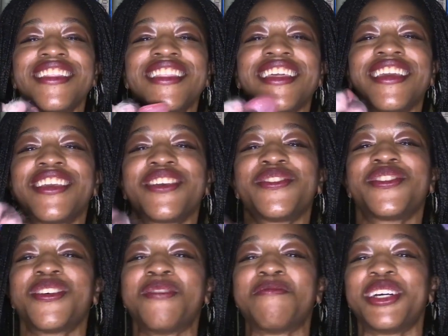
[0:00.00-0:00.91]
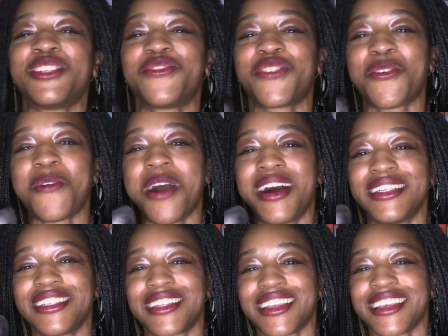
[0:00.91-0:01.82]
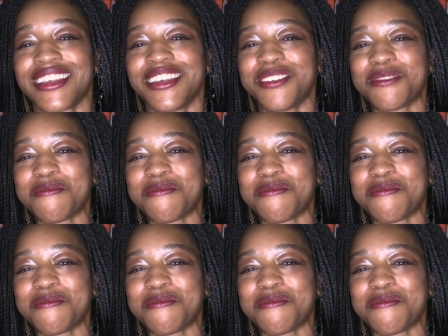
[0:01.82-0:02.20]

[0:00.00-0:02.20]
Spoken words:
Thank you so much for watching.